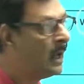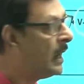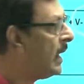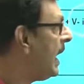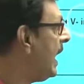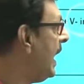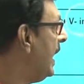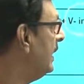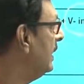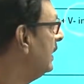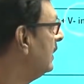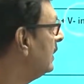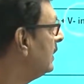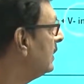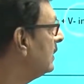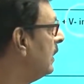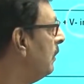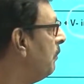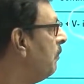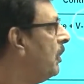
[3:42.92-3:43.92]
and
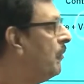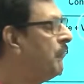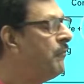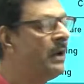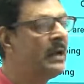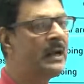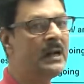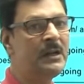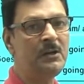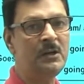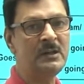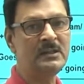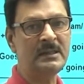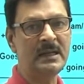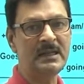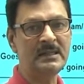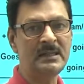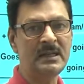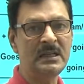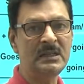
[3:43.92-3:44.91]
the perfect continuous
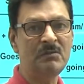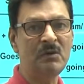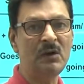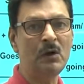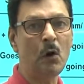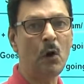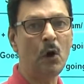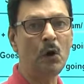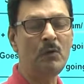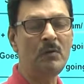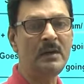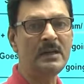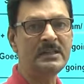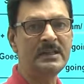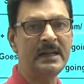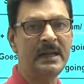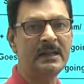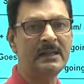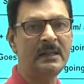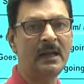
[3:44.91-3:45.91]
tenses will always
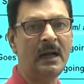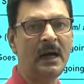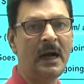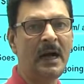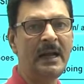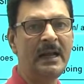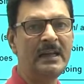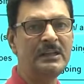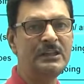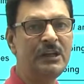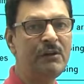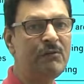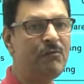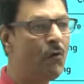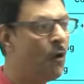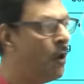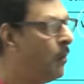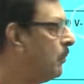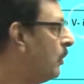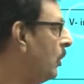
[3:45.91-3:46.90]
take the ing
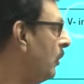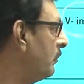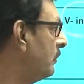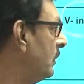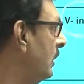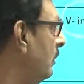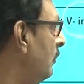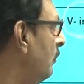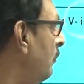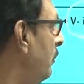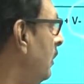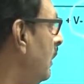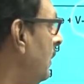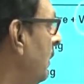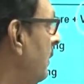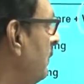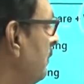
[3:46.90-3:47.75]
form of the verb,